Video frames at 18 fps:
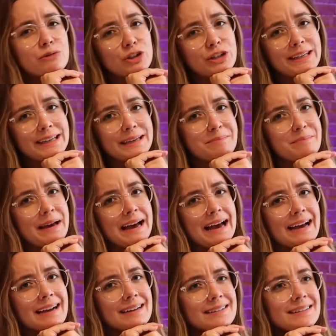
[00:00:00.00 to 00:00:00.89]
looking
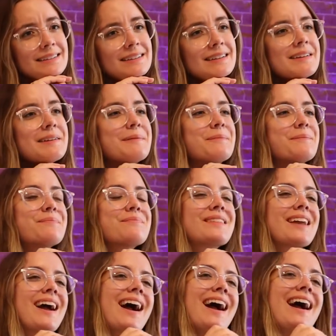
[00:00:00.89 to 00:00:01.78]
back,
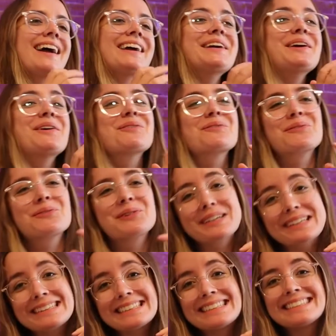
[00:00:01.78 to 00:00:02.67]
I
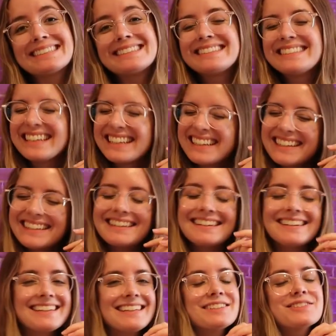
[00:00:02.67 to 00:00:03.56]
really
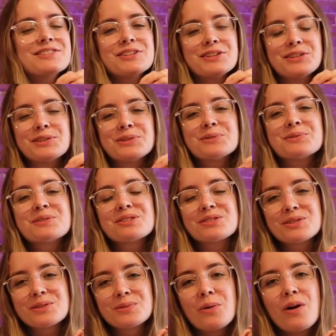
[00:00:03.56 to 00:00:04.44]
didn't need to
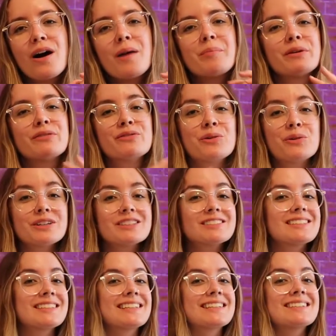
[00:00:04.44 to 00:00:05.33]
use Swap. Of
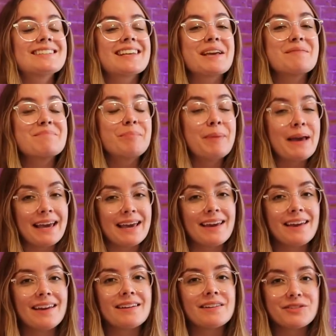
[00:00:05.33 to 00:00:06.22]
course, it is a
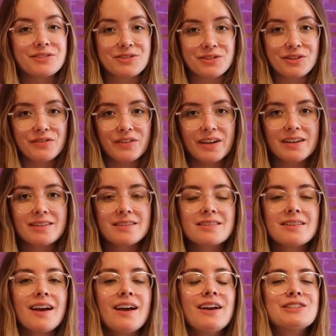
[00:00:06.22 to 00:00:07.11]
paid
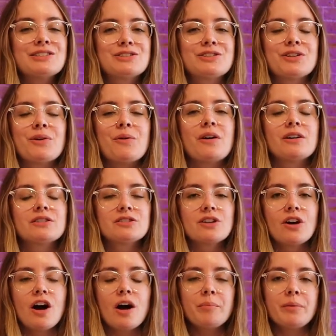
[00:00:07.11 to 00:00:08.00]
service. So on
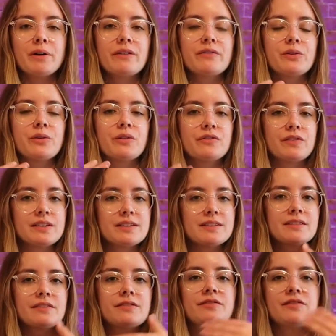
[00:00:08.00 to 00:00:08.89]
top of your
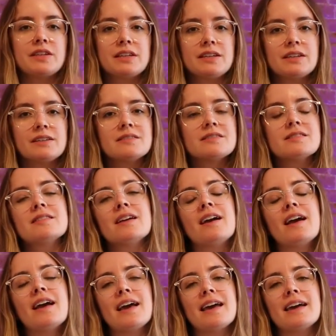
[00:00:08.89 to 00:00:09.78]
visa fees
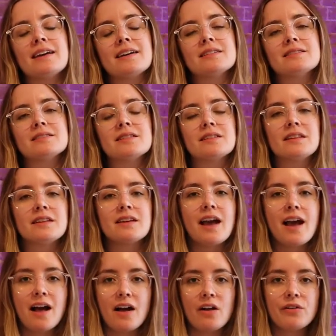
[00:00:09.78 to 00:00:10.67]
and the
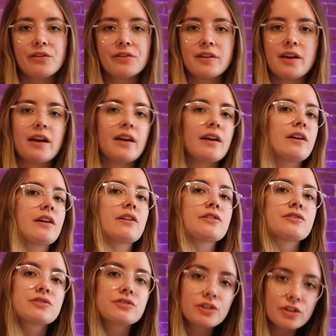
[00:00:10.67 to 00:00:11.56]
healthcare
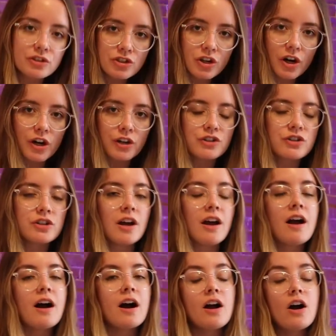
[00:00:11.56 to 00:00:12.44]
surcharge,
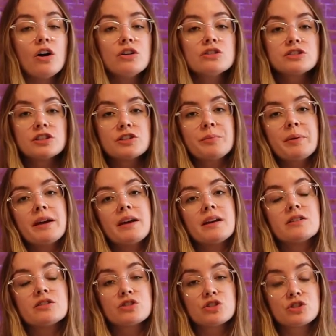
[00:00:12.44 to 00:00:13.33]
I also
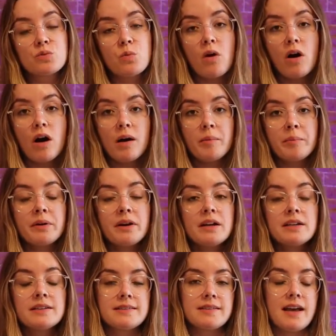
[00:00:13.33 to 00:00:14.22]
paid Swap
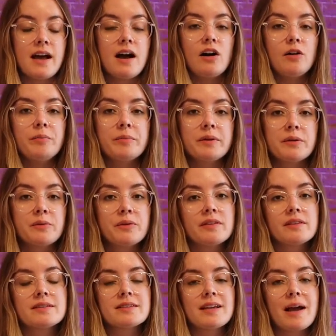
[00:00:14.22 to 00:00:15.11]
to help me with
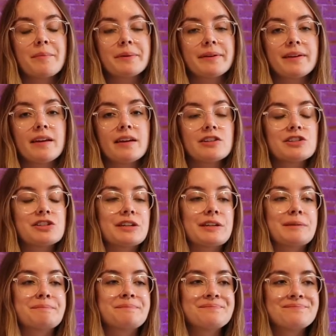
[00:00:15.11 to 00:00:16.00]
this
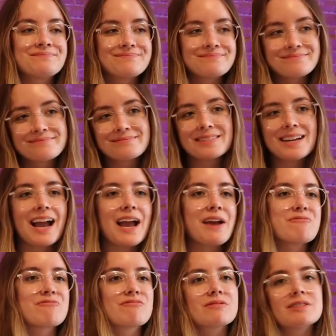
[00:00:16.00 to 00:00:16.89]
application. I
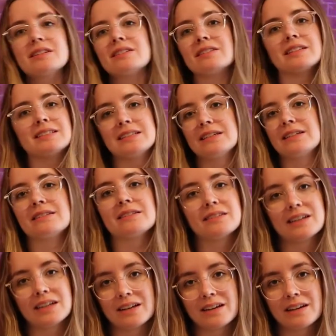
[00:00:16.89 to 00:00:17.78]
really didn't
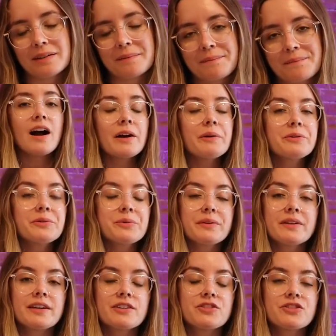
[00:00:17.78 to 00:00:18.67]
need it. I was
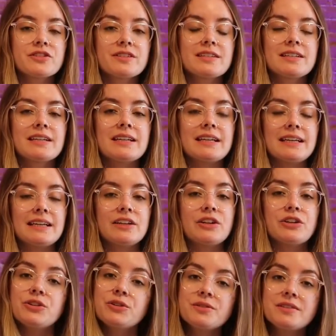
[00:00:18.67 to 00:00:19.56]
really interested in
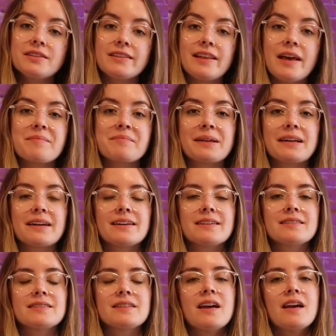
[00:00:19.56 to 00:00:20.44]
using them
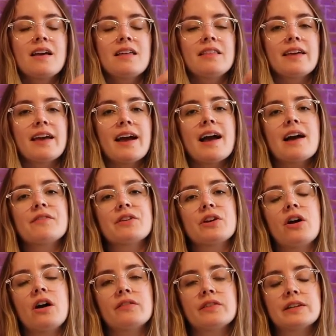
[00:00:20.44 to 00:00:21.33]
because they have an
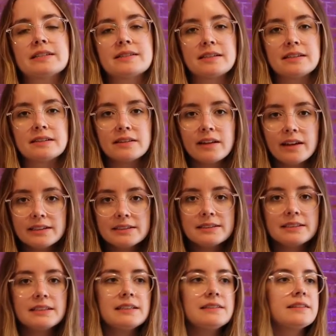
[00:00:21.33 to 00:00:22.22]
office in
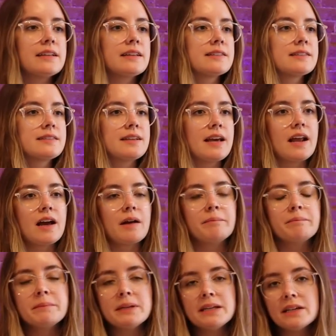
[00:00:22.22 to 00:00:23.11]
London, they set up
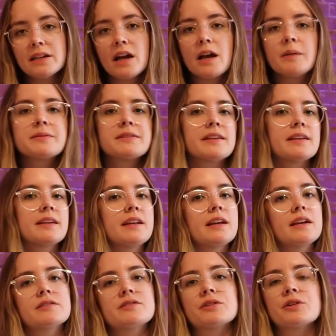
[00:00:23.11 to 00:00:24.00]
meetups, they can
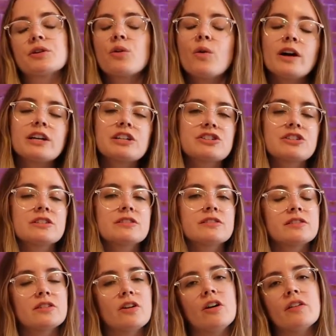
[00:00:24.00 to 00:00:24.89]
answer questions
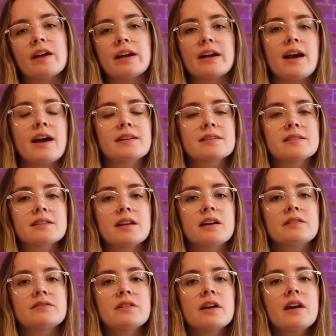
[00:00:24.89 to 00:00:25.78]
and all that kind of
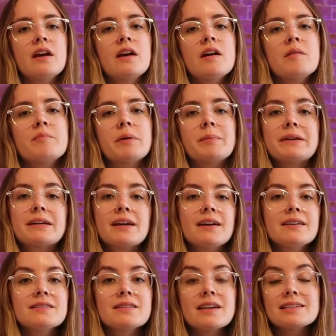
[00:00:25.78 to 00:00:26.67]
stuff. But
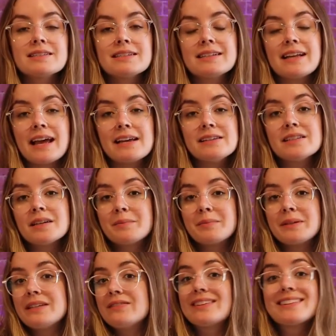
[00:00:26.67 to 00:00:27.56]
because I didn't end up
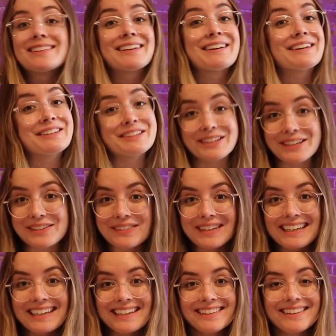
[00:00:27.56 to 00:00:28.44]
even
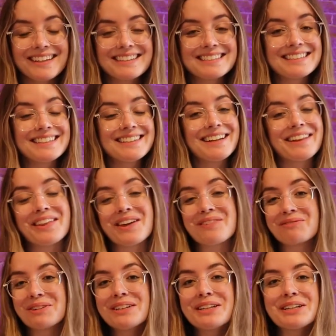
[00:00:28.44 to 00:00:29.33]
living in London, they
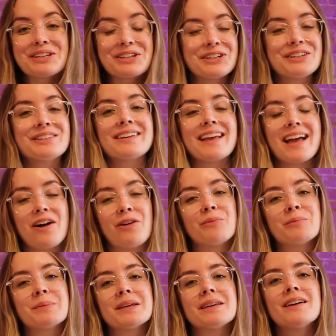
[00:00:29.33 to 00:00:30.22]
really couldn't
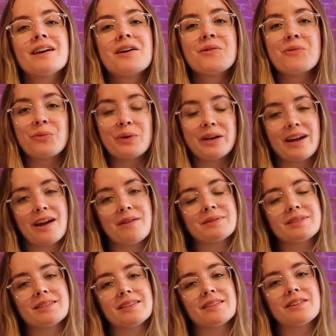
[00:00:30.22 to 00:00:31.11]
help me when I
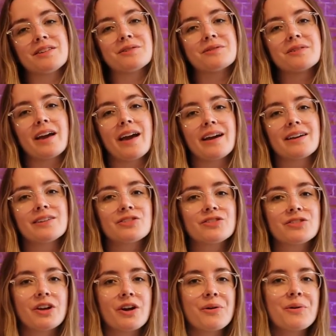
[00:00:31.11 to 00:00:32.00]
was in the UK.
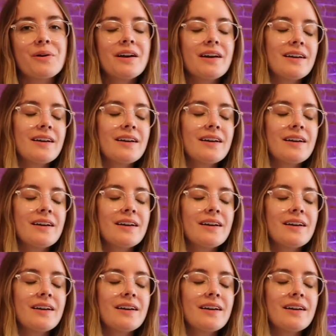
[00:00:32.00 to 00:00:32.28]
So,